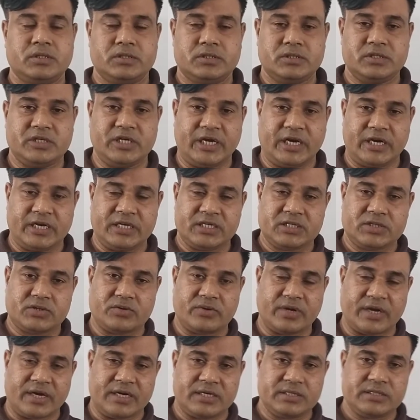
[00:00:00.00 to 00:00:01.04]
Dear
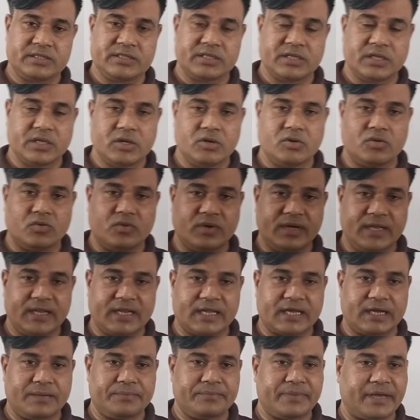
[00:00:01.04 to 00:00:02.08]
students,
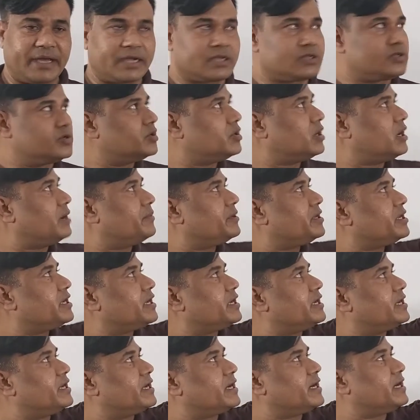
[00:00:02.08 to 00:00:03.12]
welcome back to AMIN
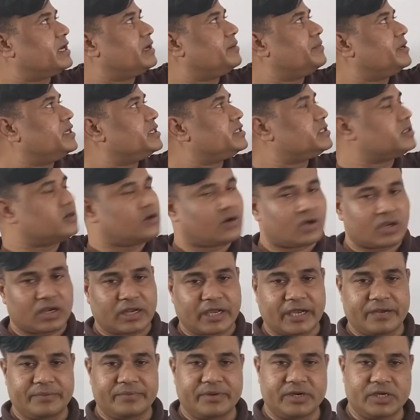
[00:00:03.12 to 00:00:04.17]
Cadet Academy's
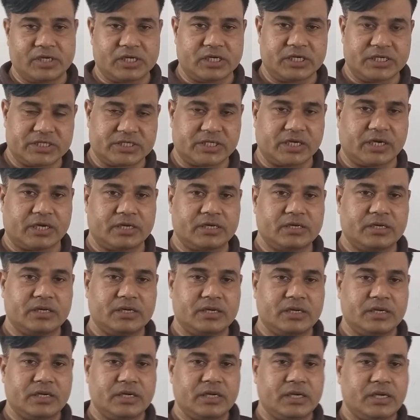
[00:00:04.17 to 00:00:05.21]
online video
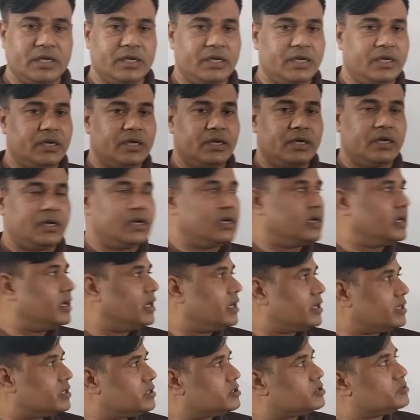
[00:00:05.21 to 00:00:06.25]
lesson.
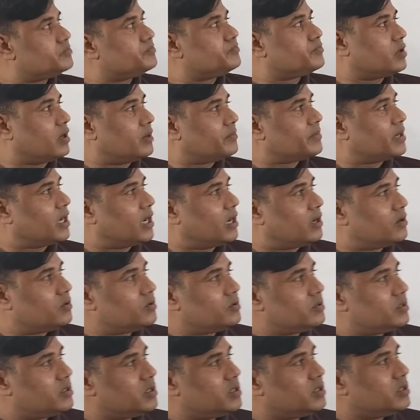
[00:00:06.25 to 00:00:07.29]
From
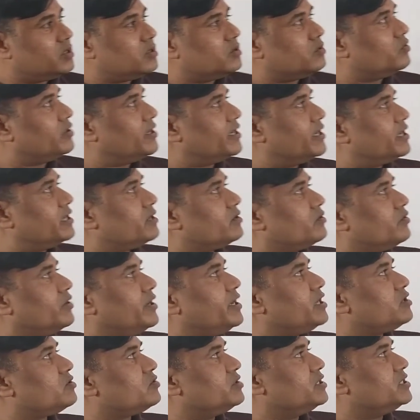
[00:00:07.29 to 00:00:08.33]
now, we are
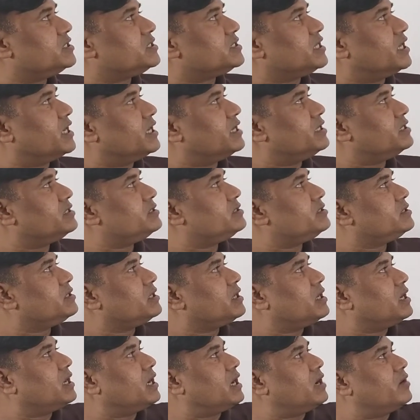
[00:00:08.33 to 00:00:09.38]
going to start
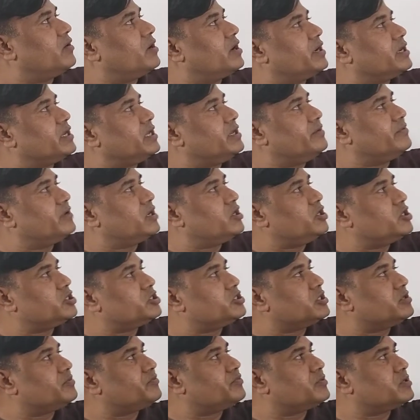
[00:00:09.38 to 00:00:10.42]
our
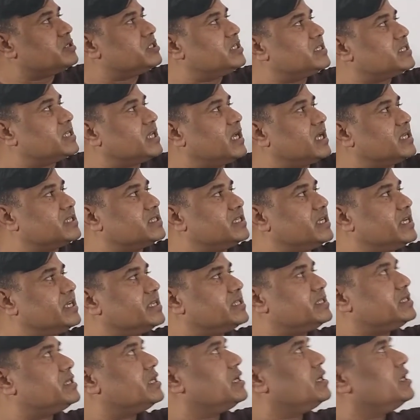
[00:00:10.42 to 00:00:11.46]
evaluation process
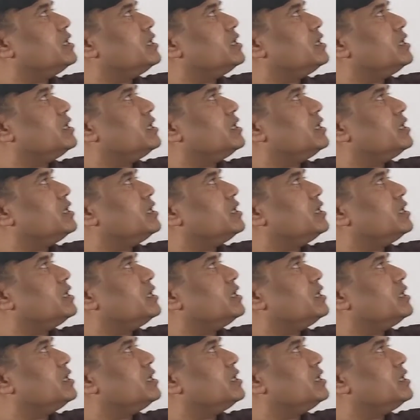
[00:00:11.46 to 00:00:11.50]
classes